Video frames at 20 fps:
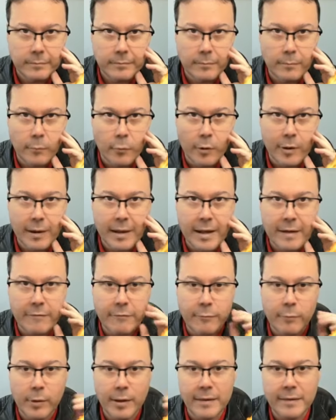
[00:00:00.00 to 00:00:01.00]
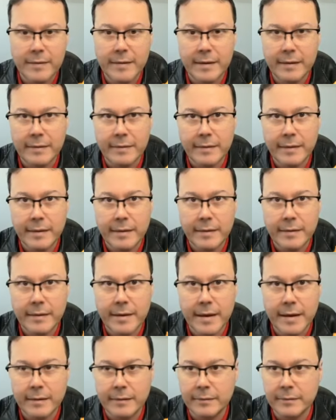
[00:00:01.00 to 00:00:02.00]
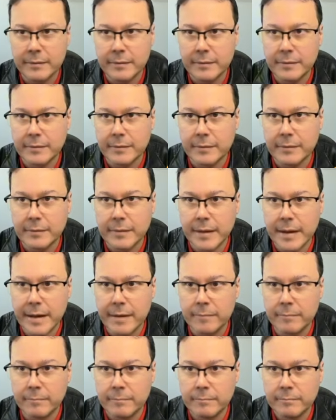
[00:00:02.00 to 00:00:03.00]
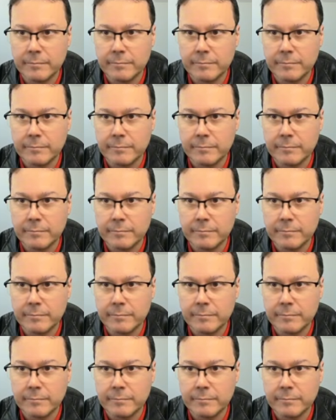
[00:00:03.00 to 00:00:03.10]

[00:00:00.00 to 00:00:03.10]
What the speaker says: more life points than them.